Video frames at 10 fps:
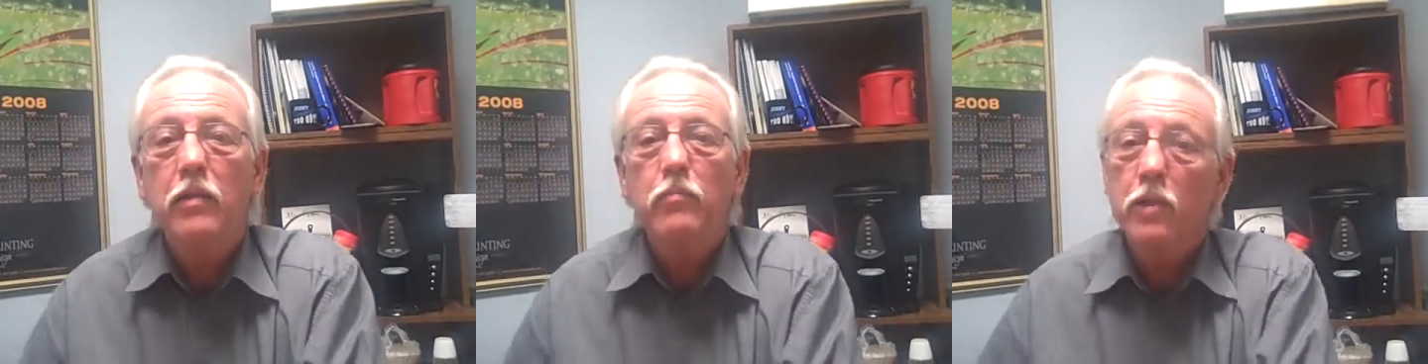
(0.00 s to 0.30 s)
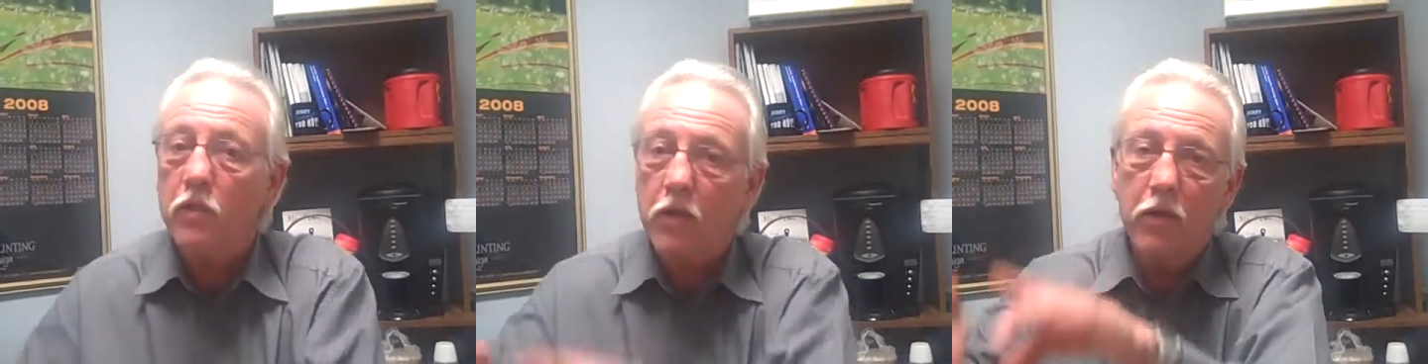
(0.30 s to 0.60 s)
but
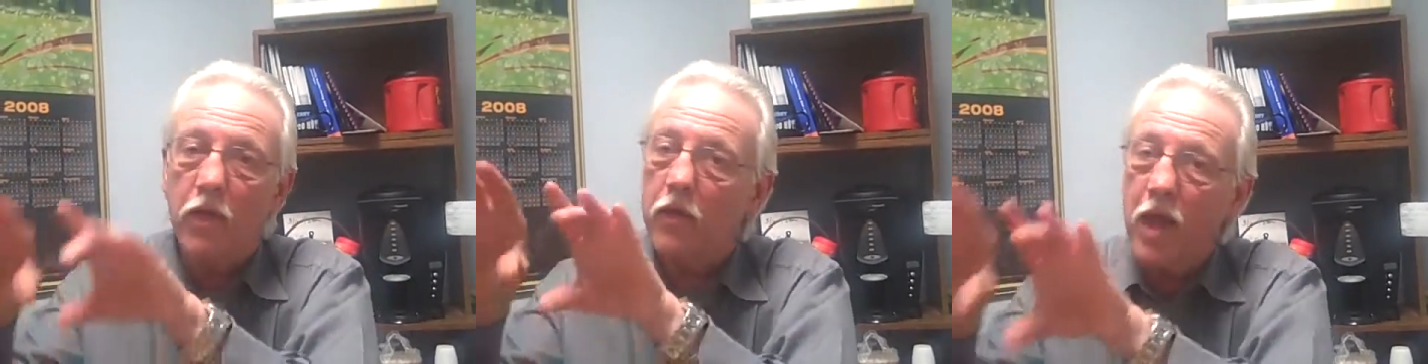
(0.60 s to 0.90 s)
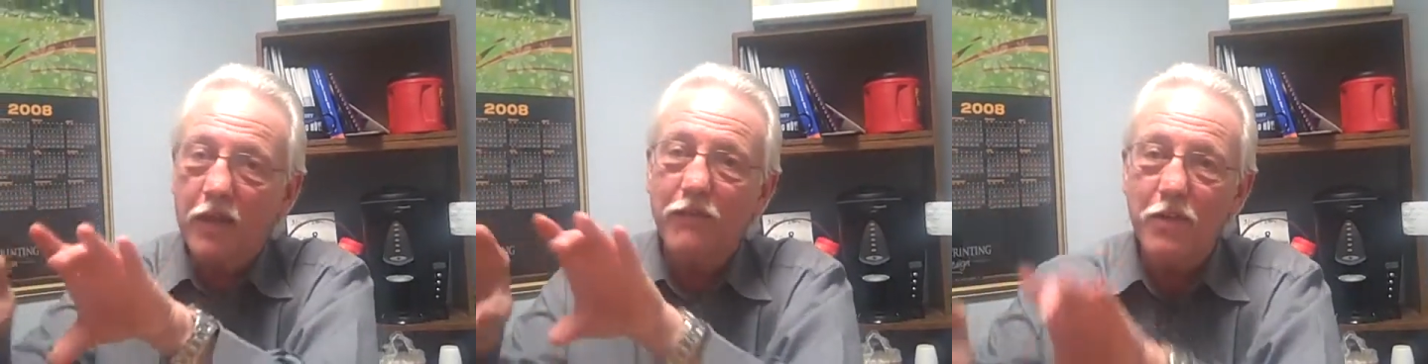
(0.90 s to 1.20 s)
there are a
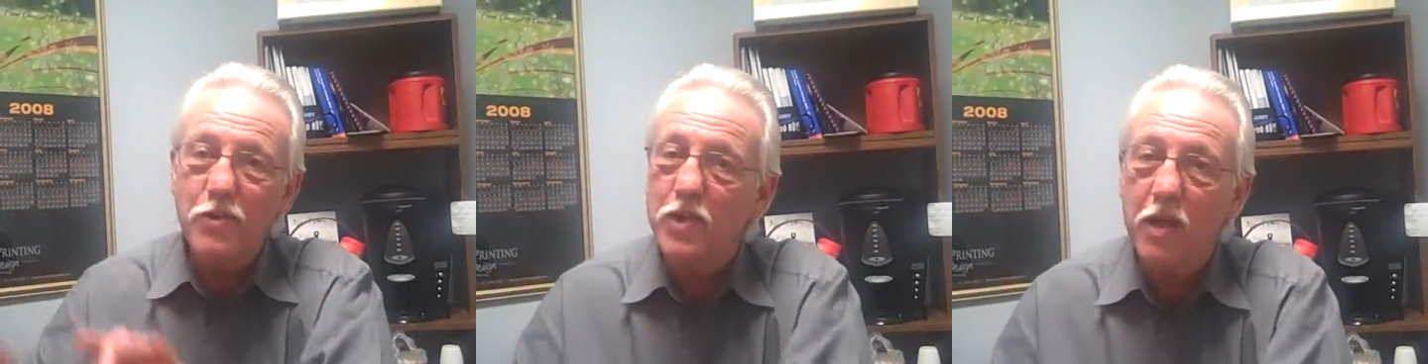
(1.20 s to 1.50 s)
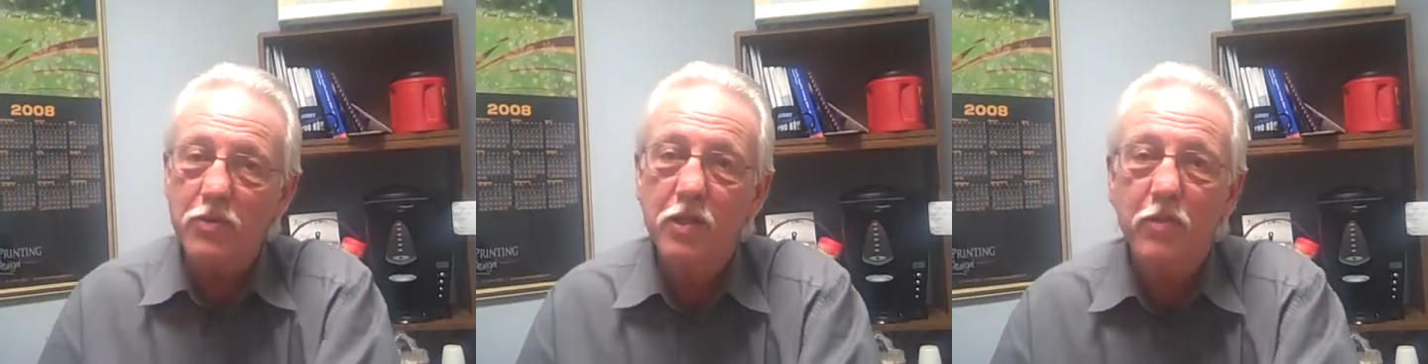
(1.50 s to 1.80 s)
lot of other
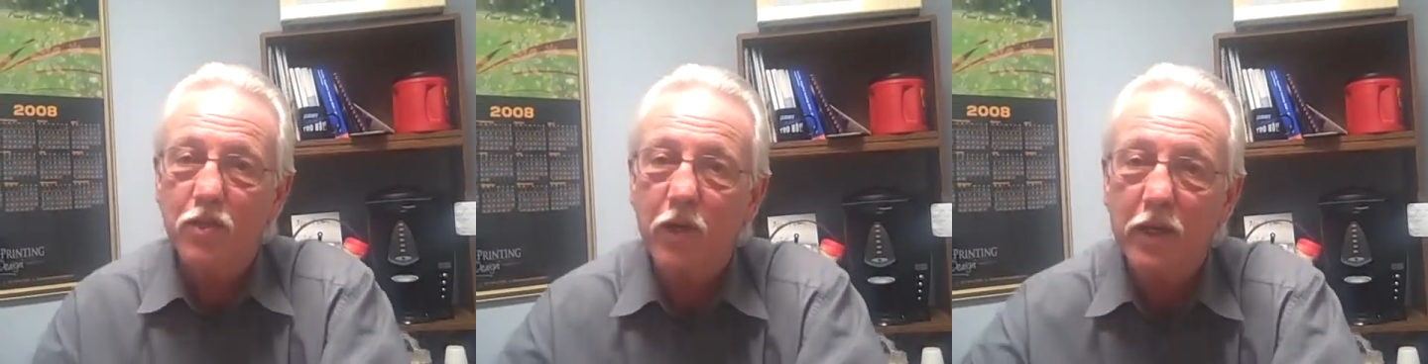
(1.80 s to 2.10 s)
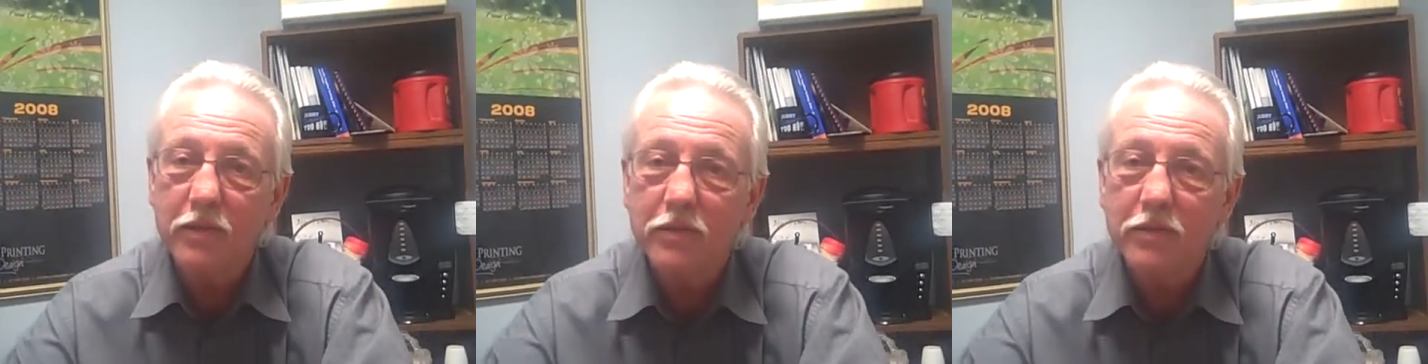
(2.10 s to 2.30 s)
steps in between.